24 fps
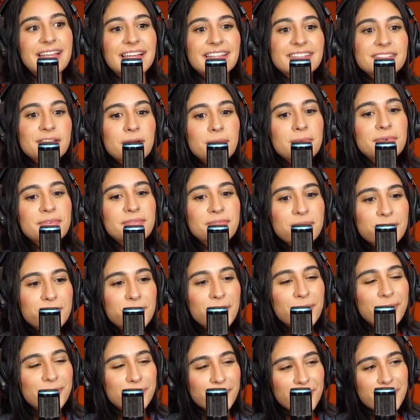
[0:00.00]
and that's coming from
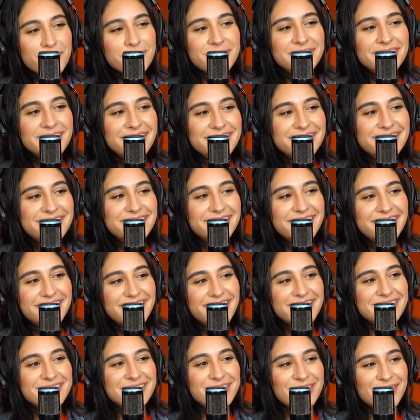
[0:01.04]
a woman that like
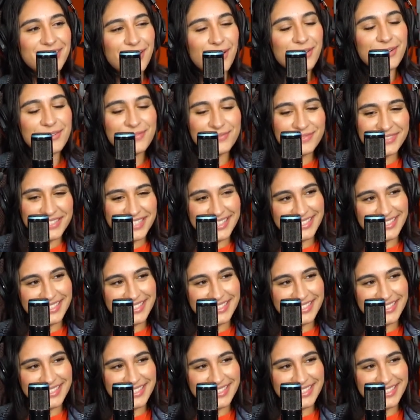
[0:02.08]
has a lot of